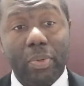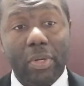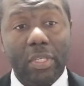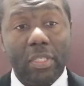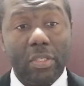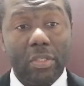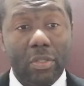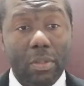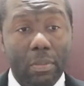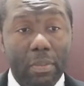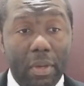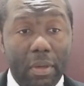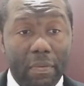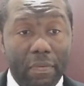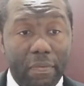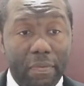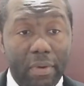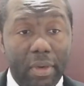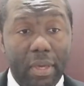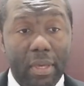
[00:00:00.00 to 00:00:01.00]
point number
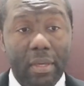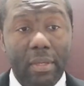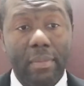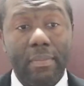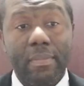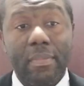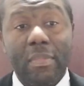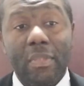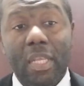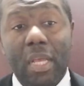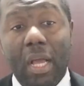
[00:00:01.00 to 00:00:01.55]
3,